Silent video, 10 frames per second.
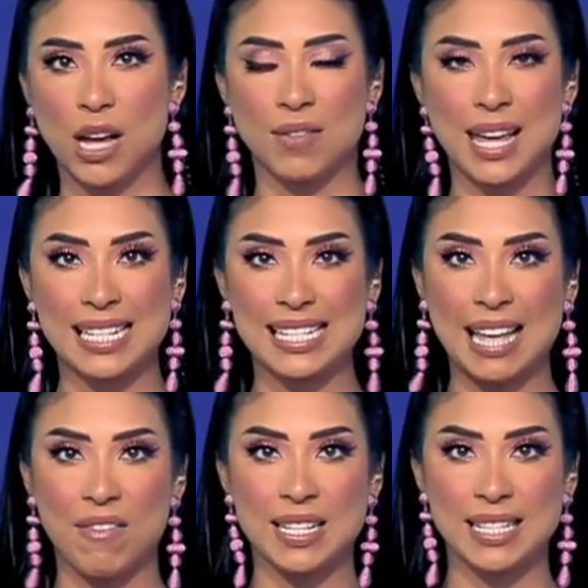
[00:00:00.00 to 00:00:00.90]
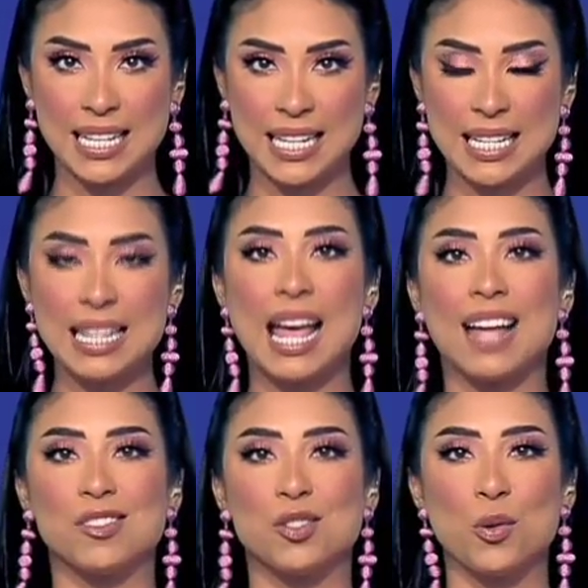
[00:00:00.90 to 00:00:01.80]
that is 17
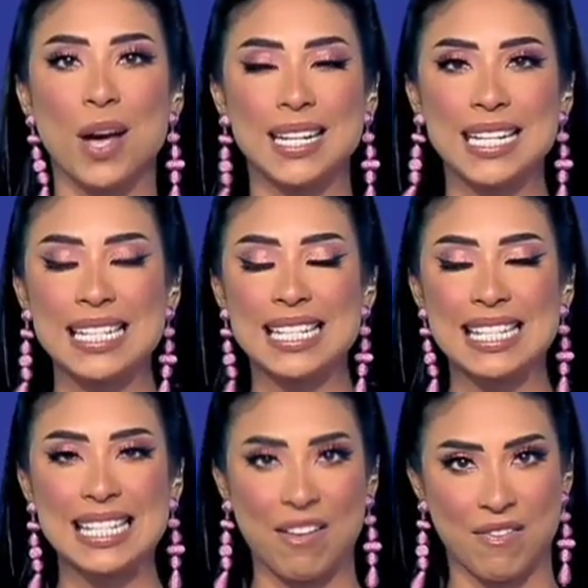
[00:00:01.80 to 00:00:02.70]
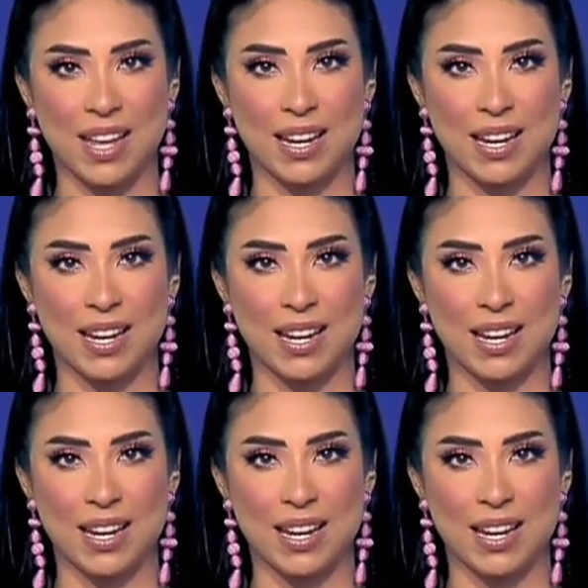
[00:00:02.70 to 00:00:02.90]
and 27.